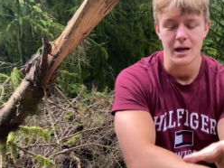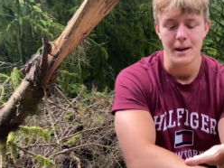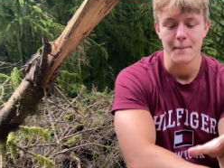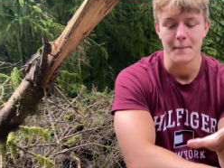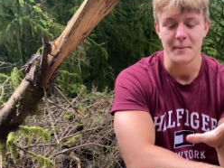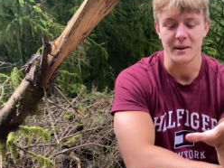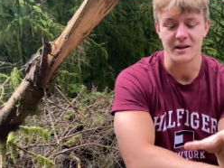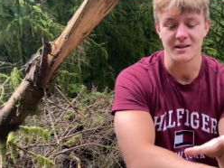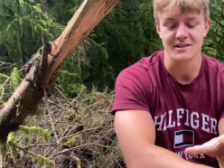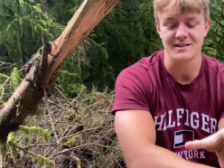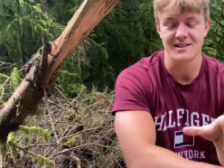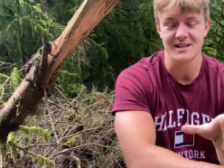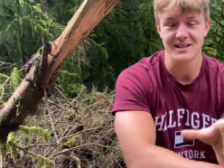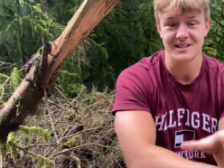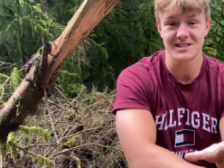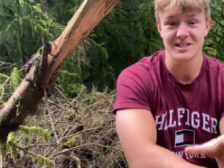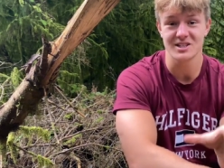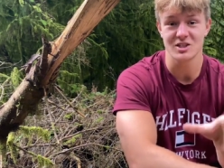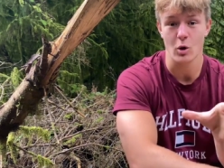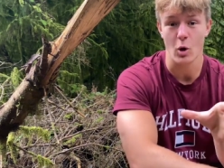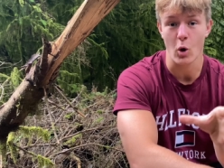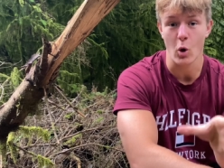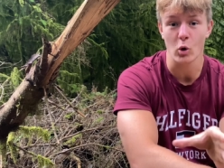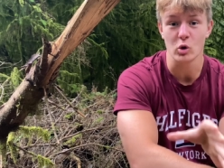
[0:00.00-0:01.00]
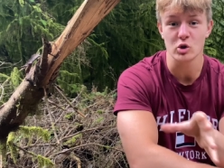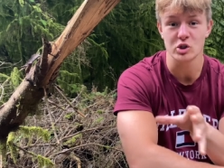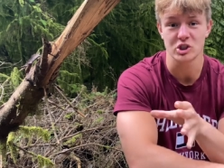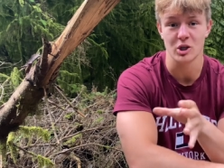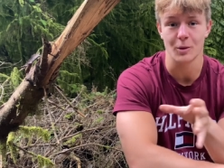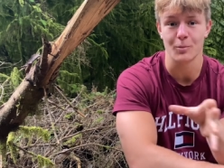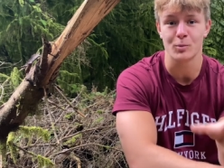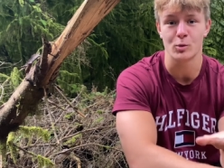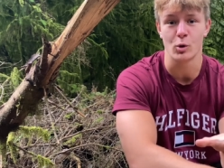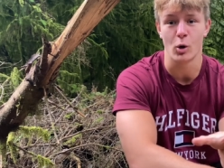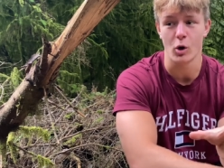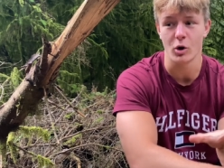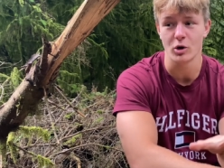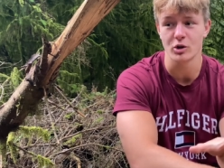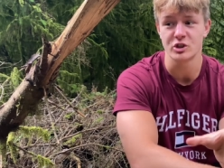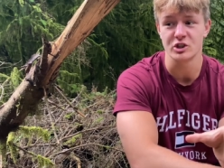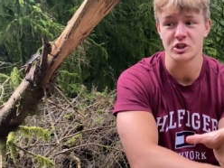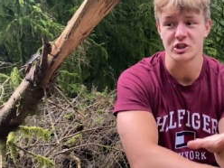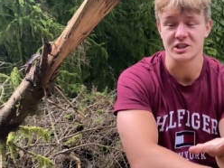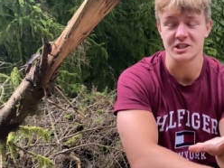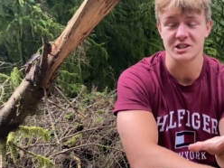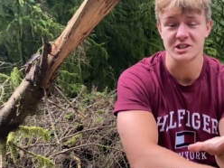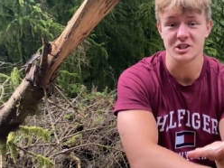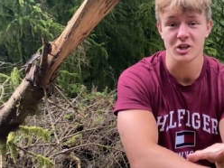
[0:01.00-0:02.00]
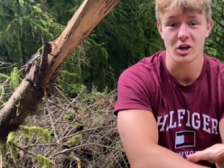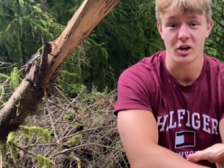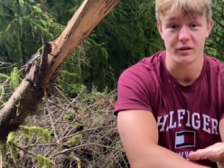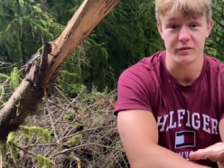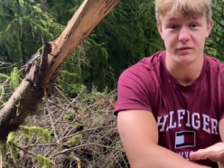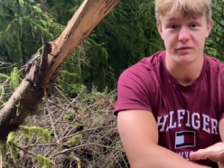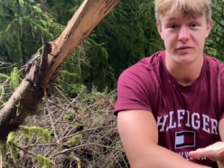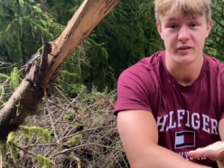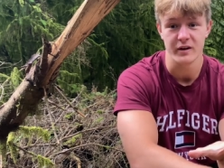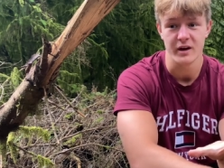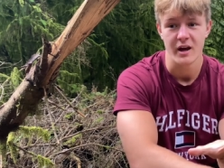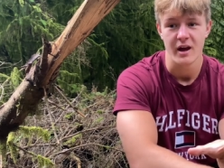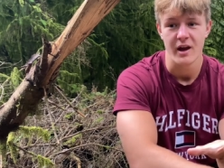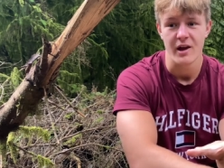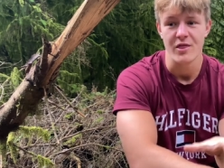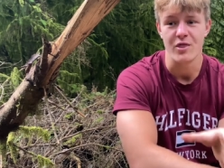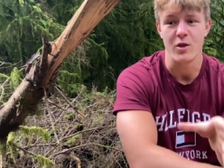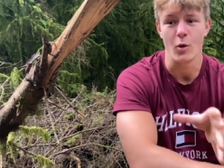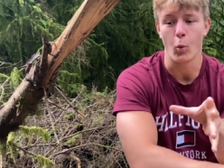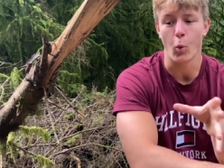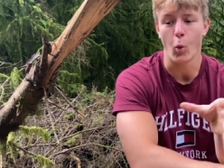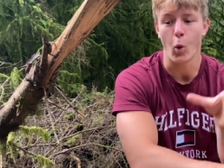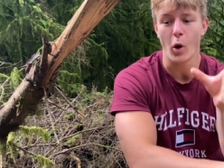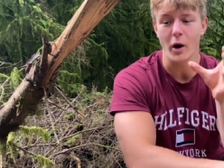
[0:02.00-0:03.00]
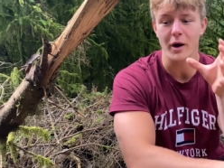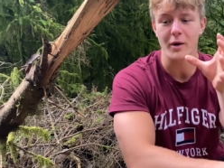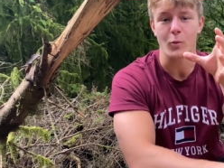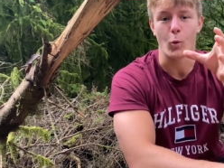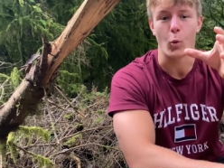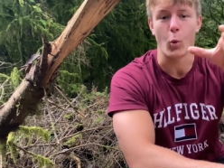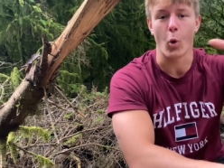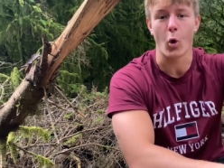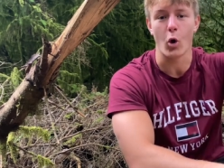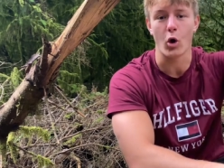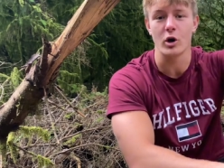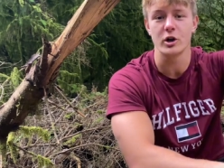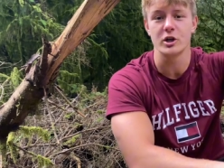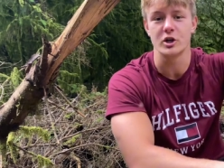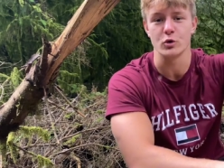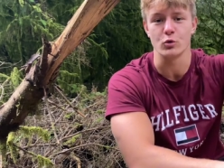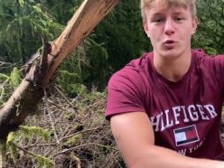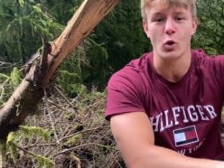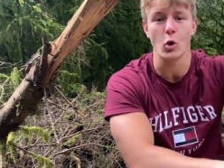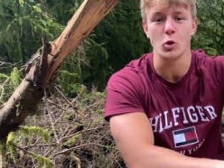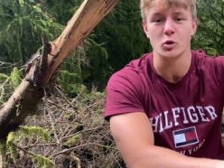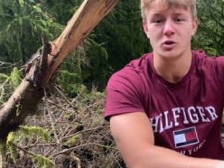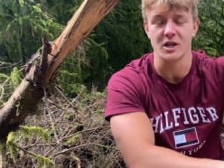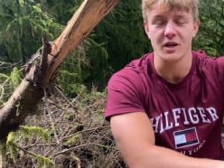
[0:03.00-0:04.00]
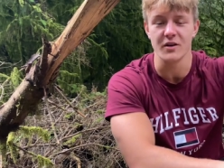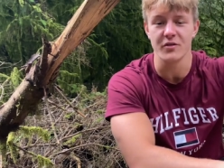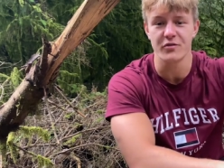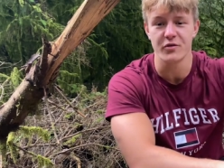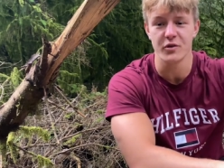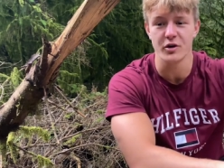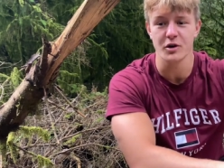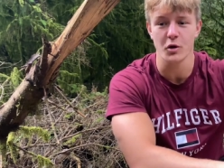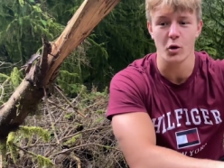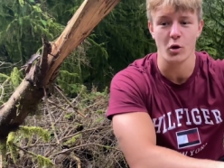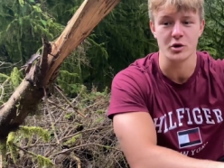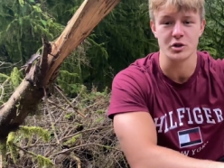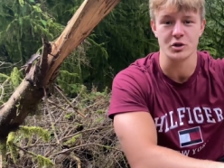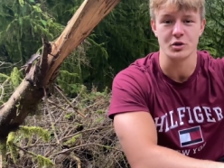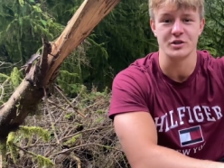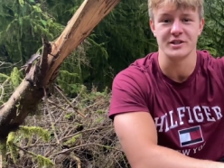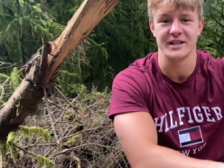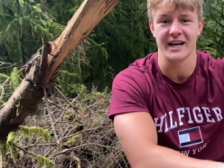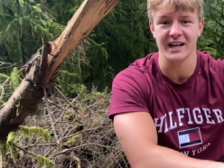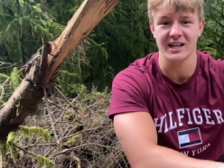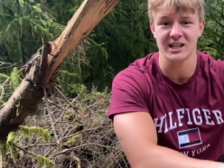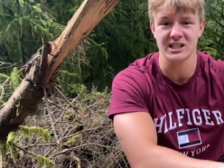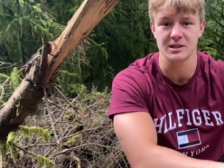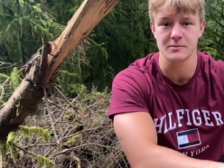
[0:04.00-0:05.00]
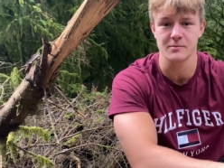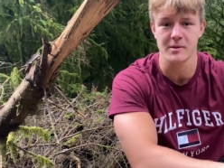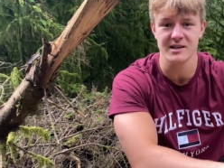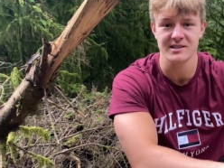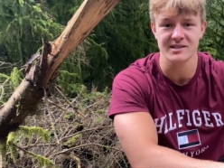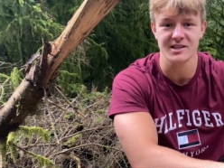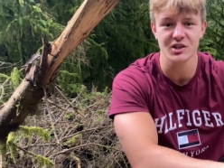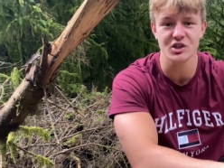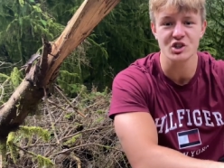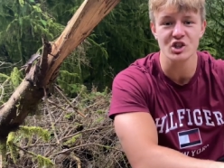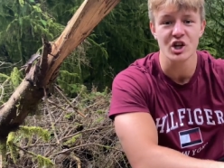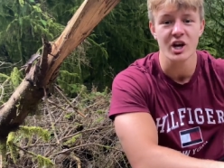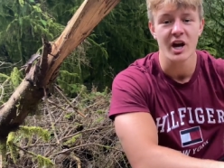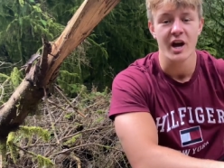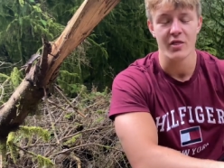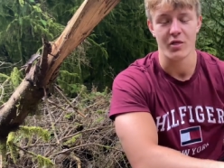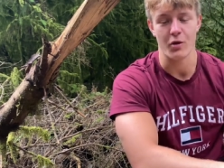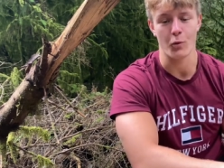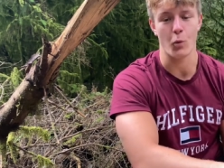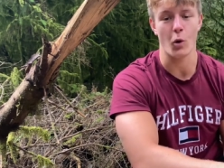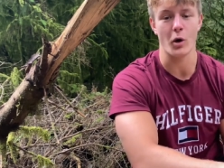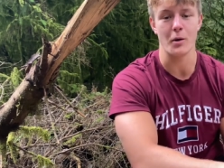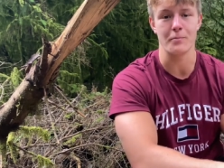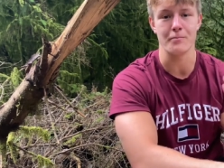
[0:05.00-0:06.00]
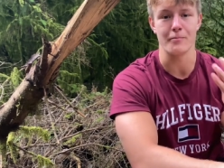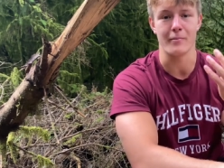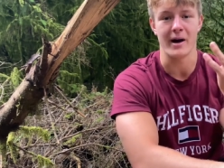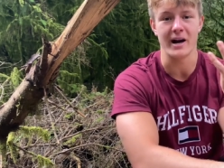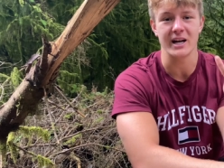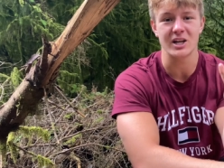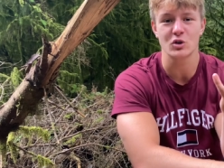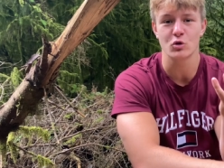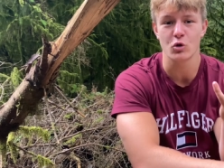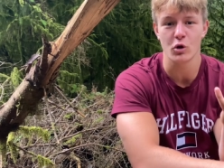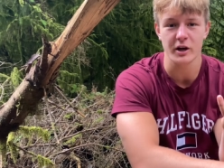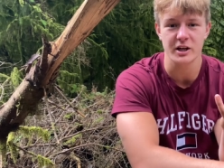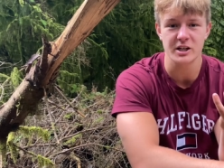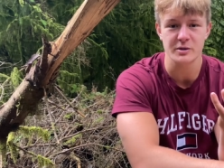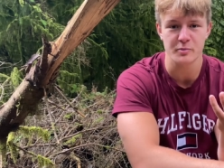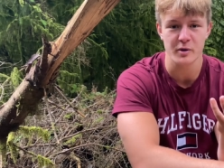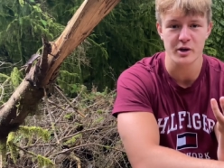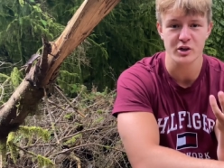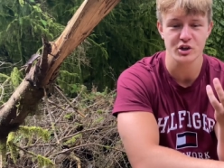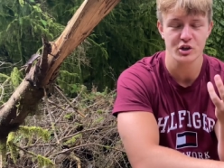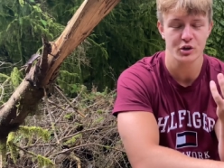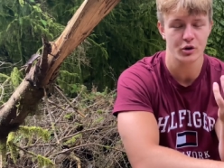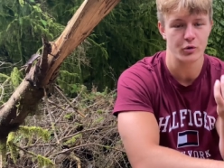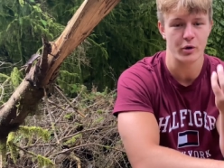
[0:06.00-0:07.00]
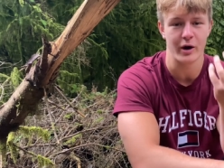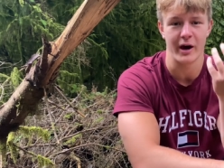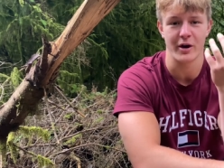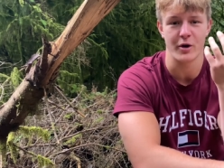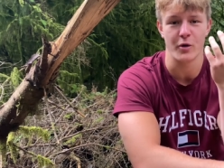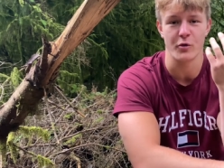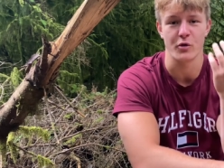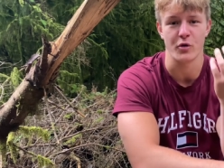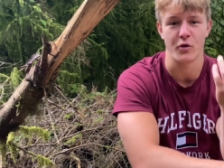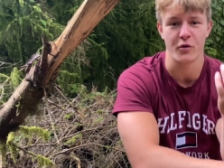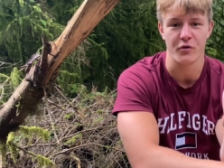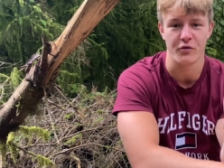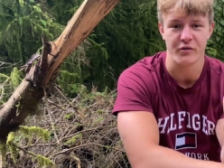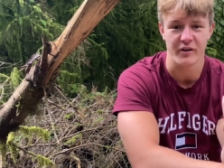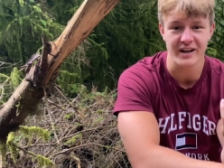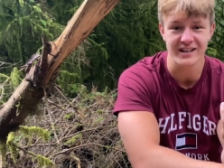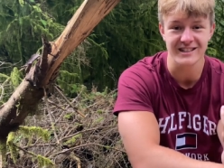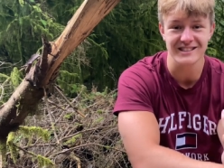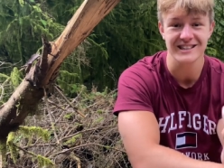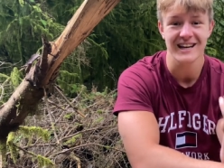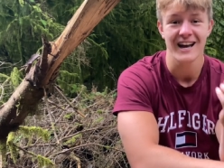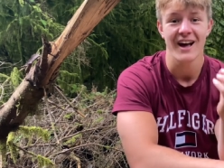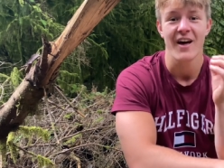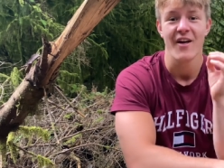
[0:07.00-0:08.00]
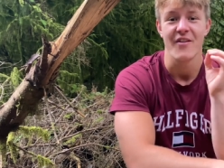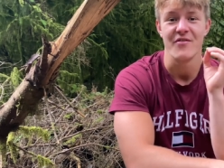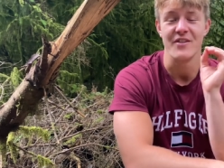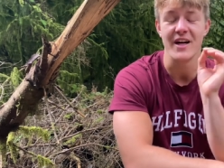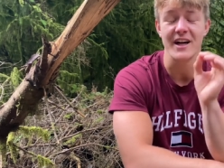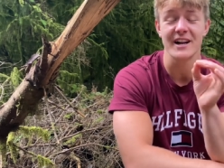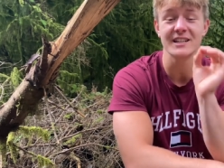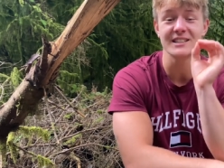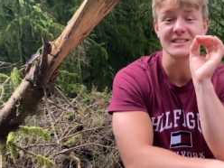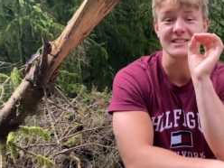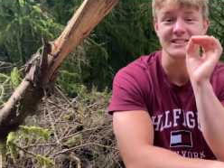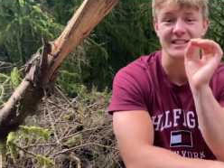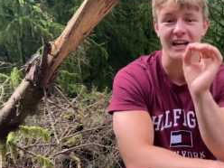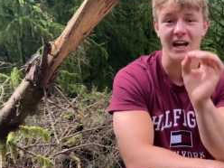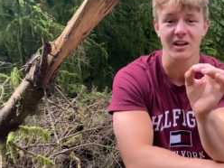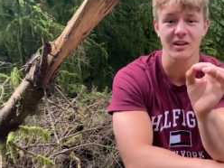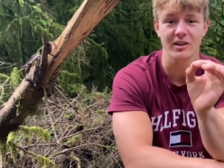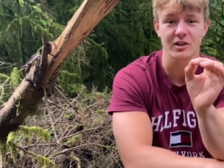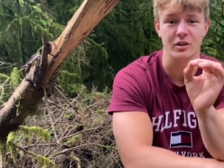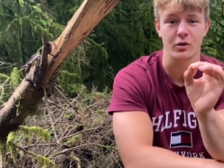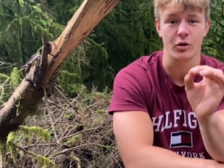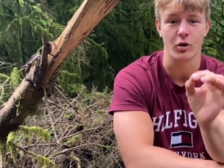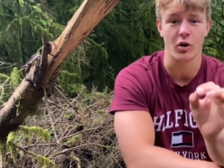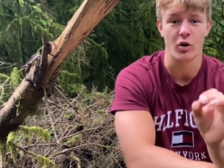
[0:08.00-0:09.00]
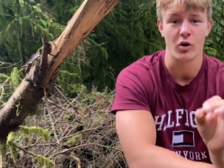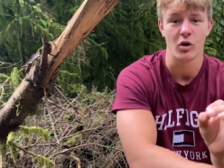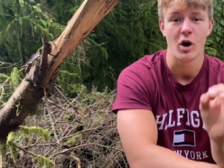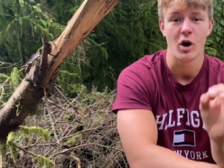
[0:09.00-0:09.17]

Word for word: Because this is all subconscious stuff. The one word you wrote different on your text message, the one micro expression you had on your face, that is telling her